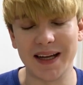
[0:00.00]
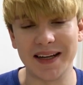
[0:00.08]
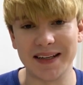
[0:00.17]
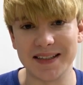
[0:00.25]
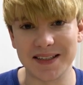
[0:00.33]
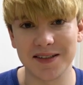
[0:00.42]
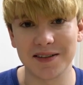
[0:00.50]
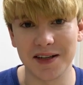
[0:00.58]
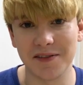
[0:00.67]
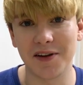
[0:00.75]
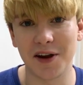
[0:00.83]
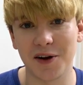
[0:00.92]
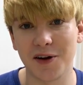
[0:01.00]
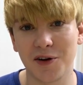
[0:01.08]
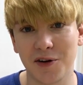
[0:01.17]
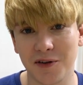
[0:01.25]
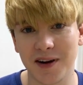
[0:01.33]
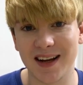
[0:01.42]
it is to live here in
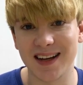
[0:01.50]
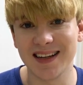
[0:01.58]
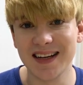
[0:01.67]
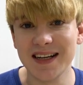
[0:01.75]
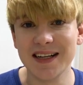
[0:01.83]
Korea.